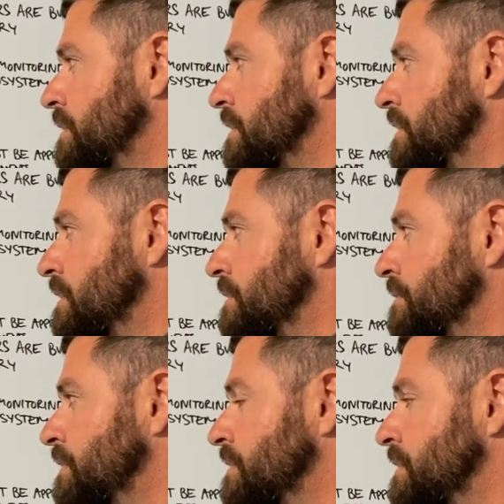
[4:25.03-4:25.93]

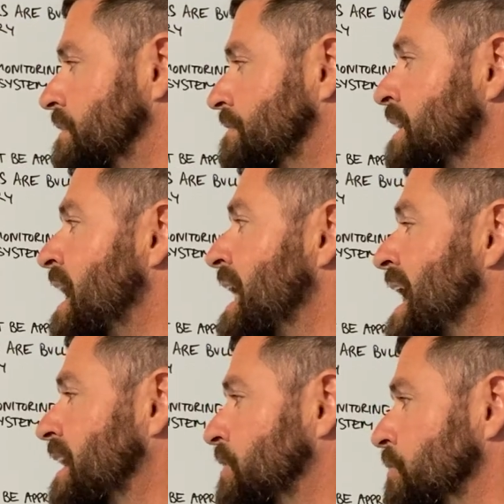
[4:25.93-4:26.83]
it's not
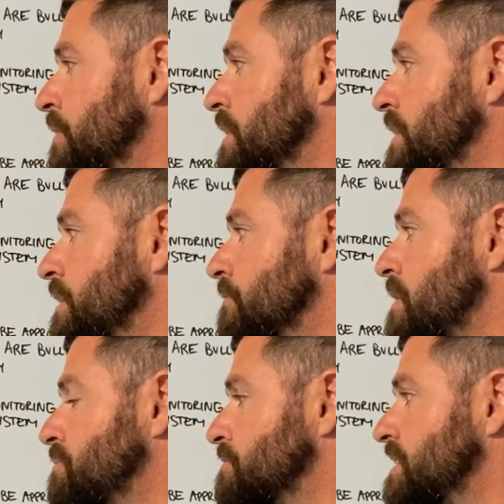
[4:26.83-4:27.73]
accurately
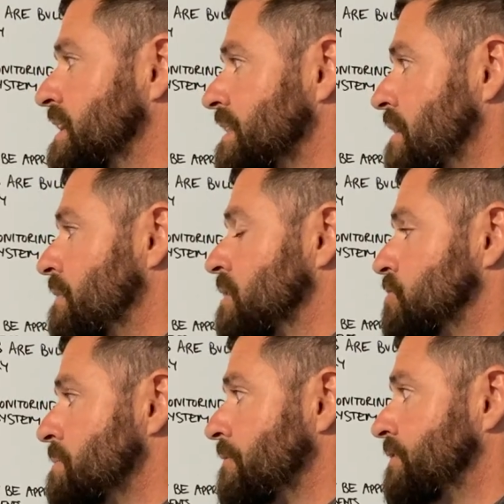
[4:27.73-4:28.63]
representing that round
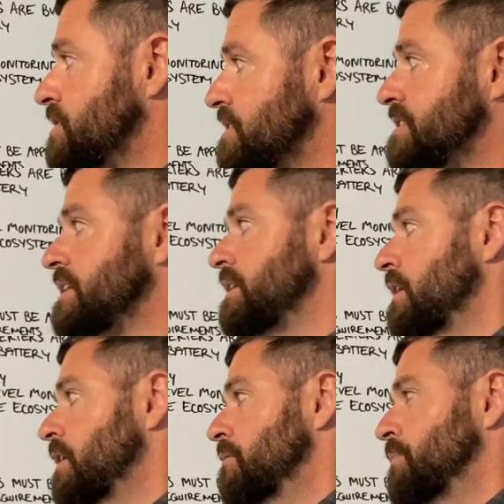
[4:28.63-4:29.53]
trip efficiency,
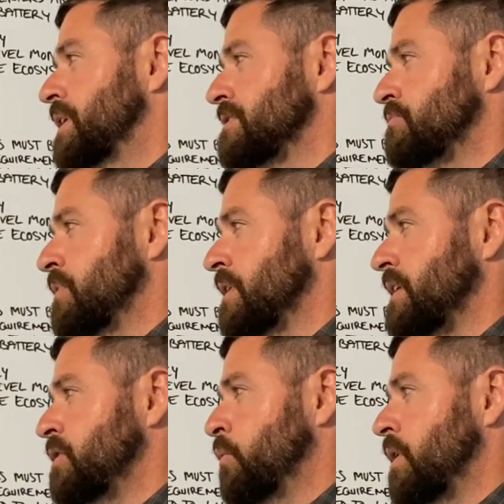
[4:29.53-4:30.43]
because
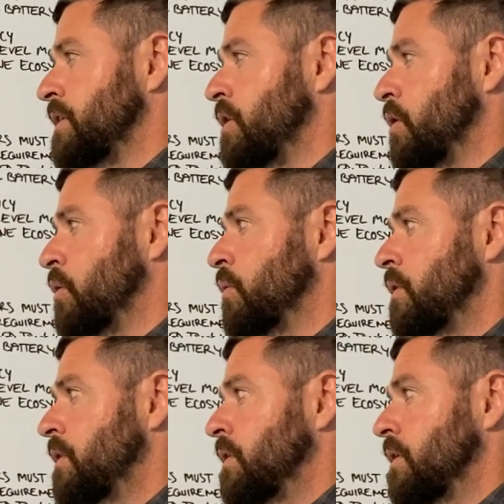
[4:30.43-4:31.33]
really you want to know
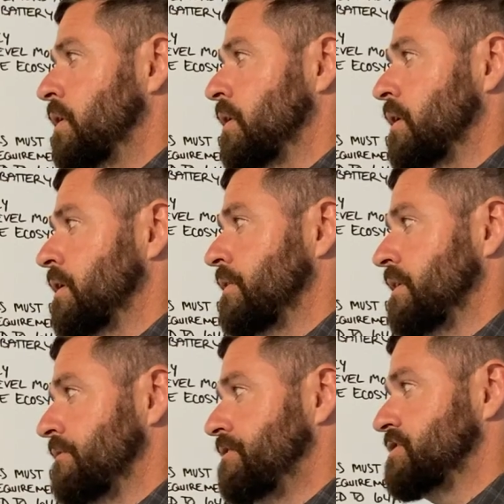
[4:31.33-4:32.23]

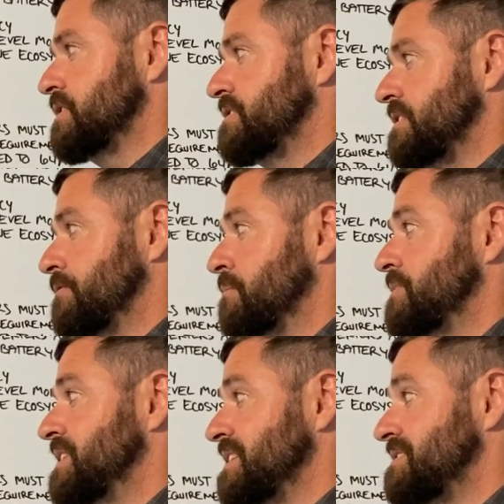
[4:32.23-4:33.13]
the efficiency from
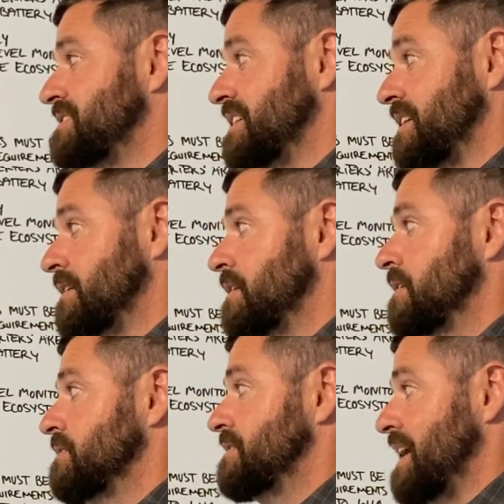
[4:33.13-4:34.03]
DC
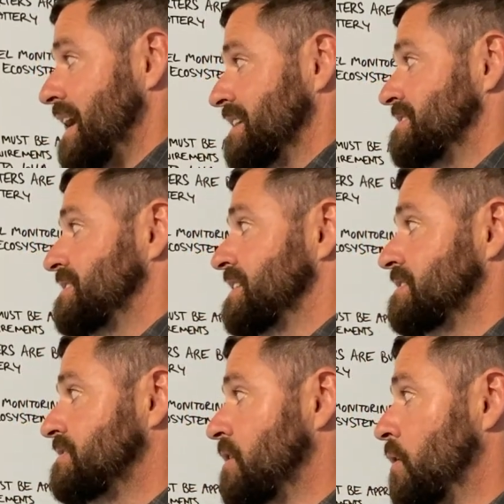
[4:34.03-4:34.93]
to AC.
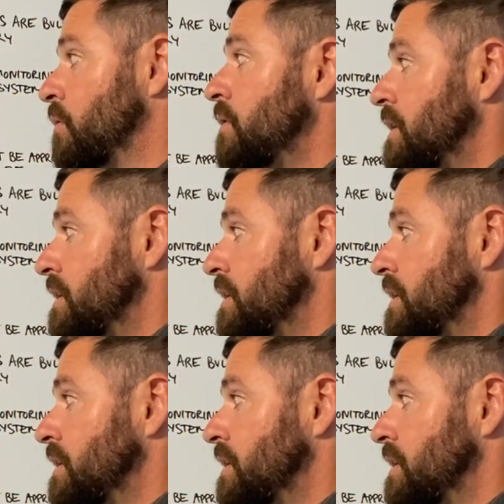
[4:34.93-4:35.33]
So